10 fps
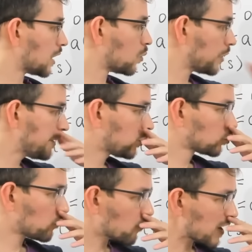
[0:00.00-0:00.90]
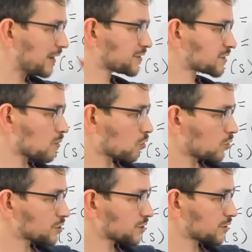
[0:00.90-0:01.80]
We need to find some
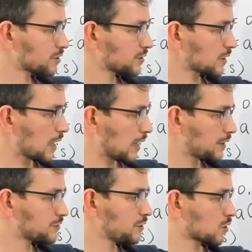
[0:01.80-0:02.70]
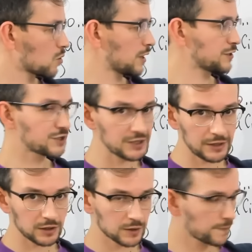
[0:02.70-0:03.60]
constants n0 and
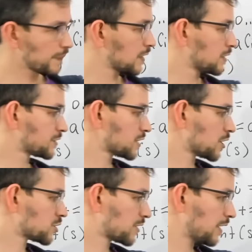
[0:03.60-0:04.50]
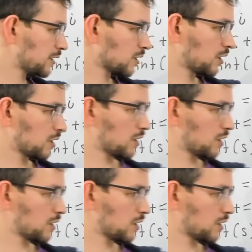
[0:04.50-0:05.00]
c such that